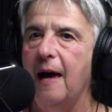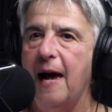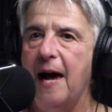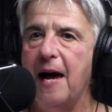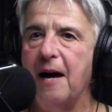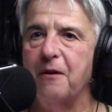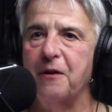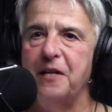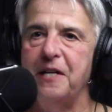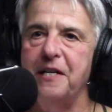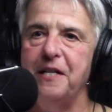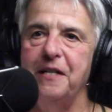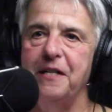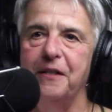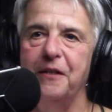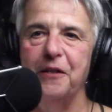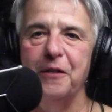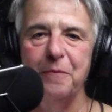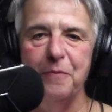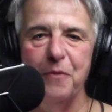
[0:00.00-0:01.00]
Howdy,
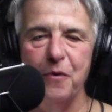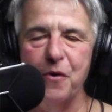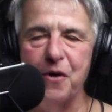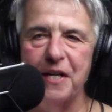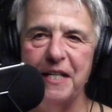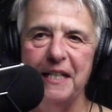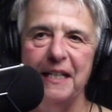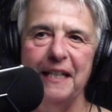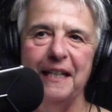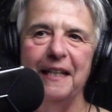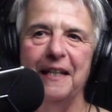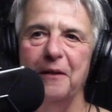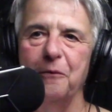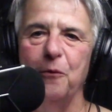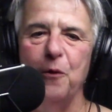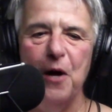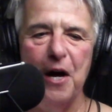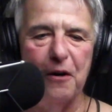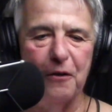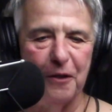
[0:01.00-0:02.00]
good morning,
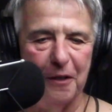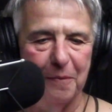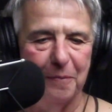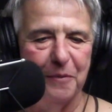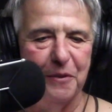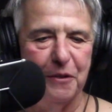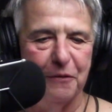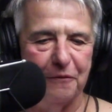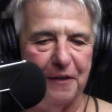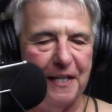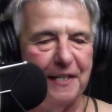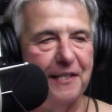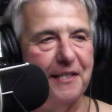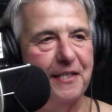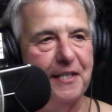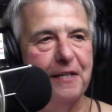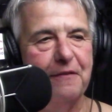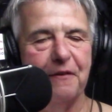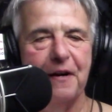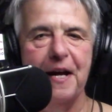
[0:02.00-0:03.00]
and welcome to
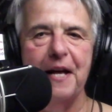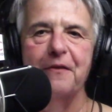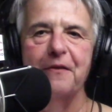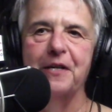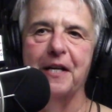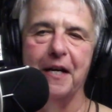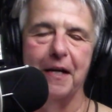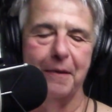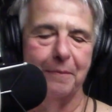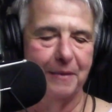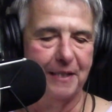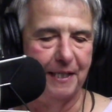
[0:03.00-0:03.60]
RED-C Roundup.